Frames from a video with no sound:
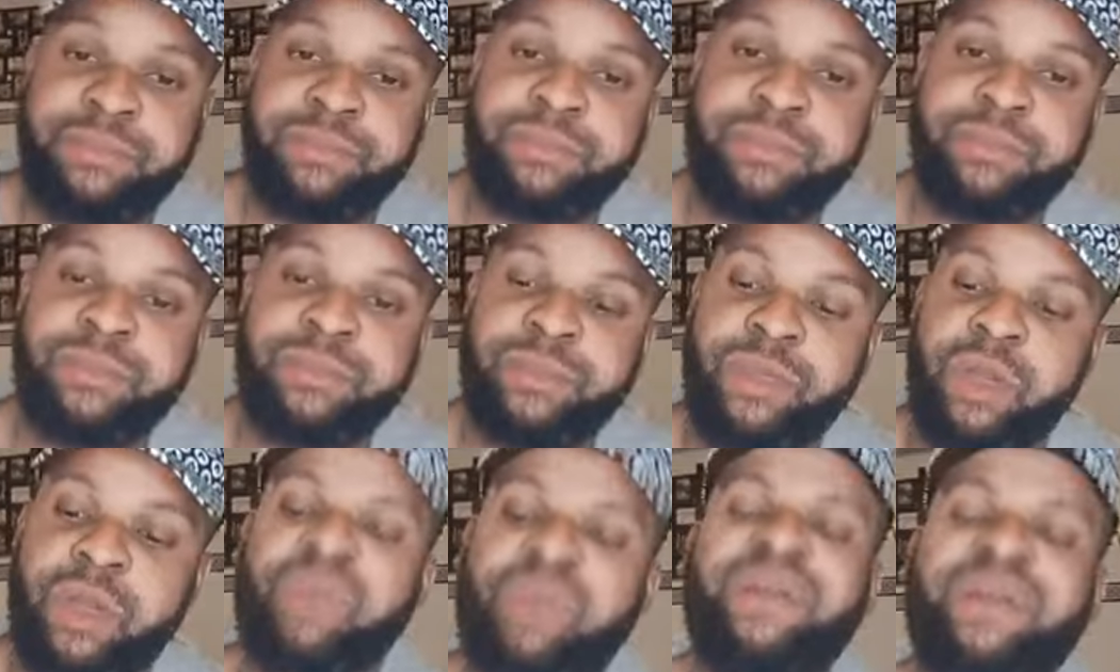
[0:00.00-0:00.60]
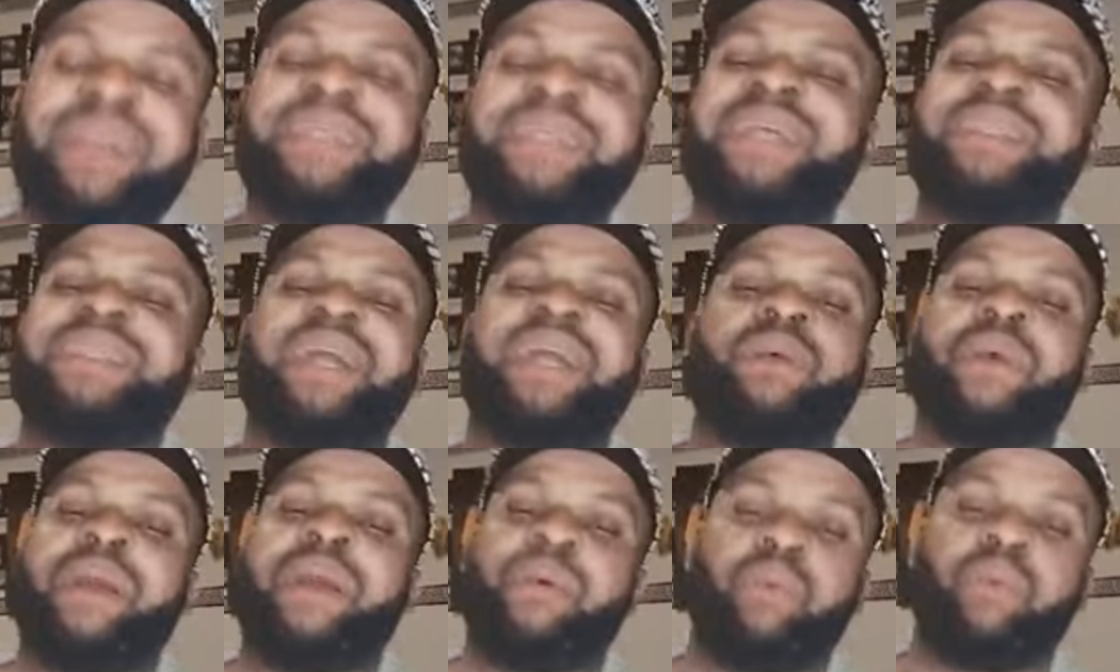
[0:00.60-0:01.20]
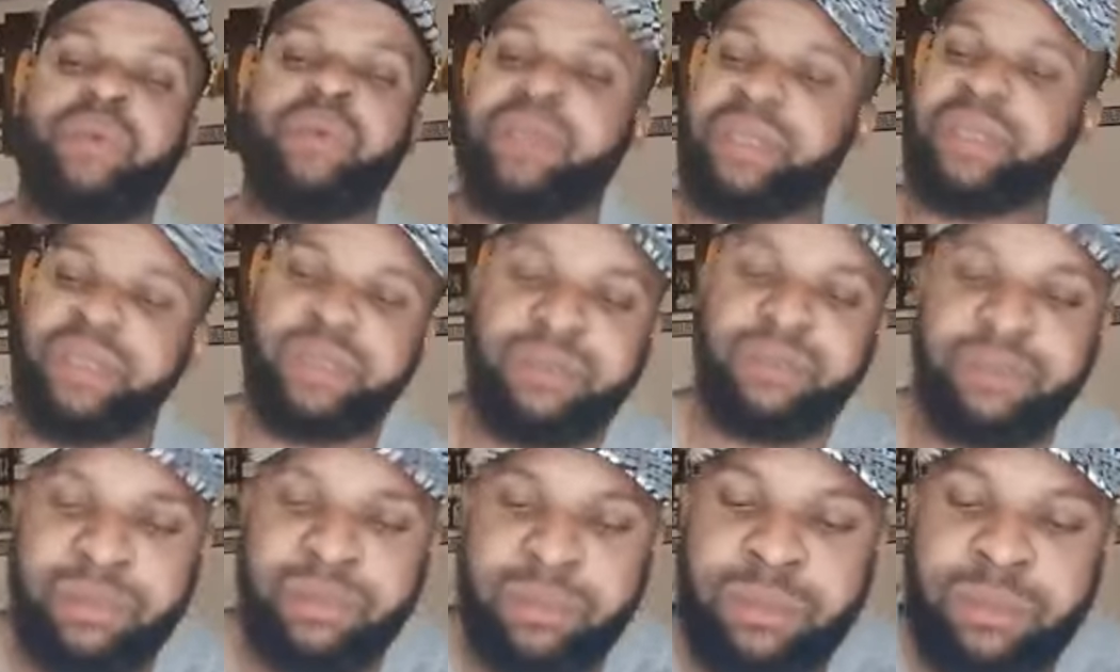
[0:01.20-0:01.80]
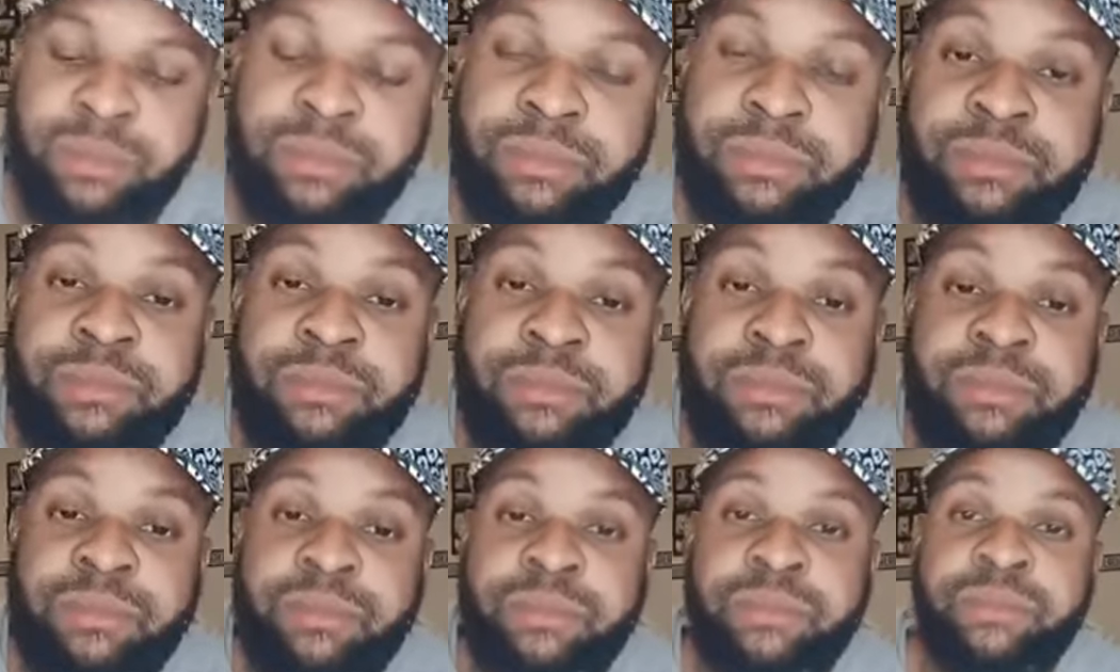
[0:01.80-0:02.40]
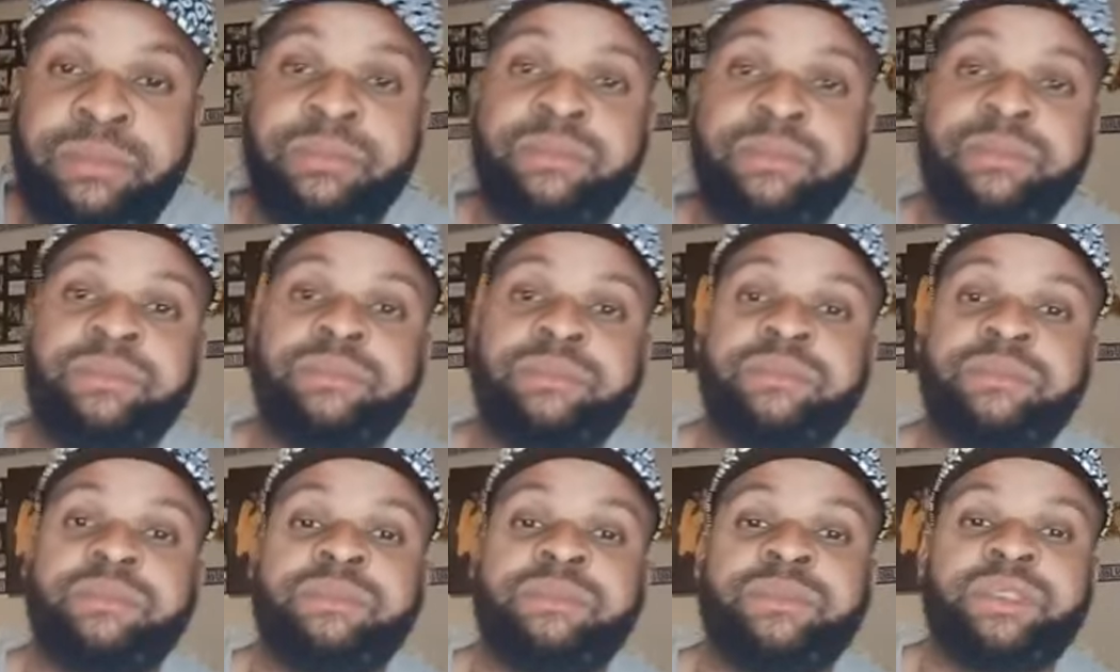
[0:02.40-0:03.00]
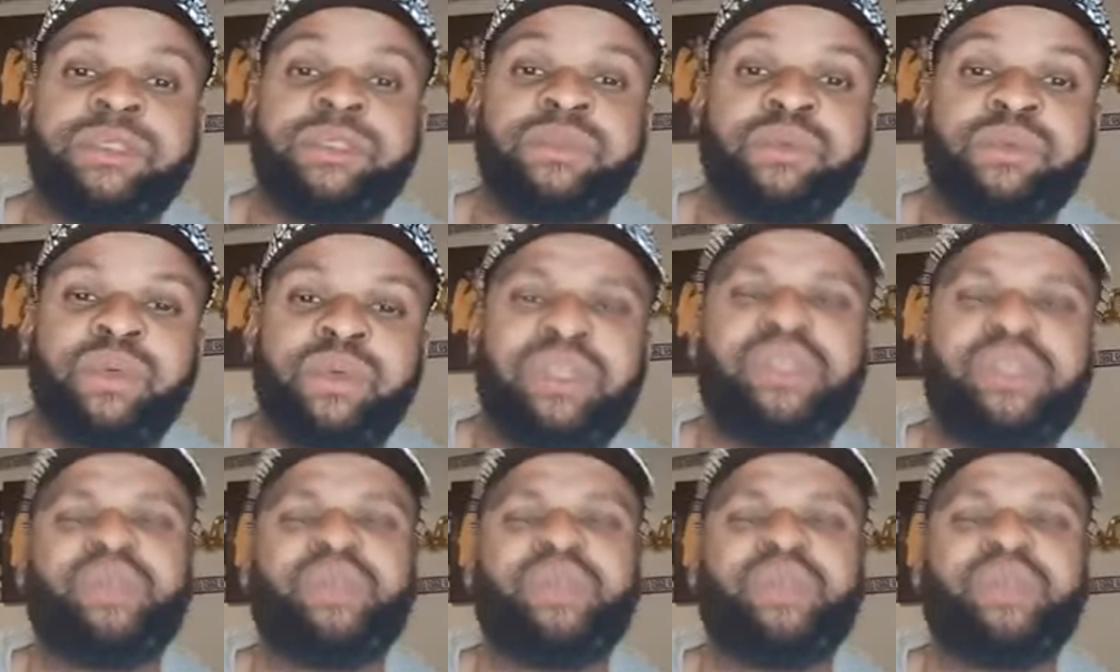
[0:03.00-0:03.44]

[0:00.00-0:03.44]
Everybody now are weak. What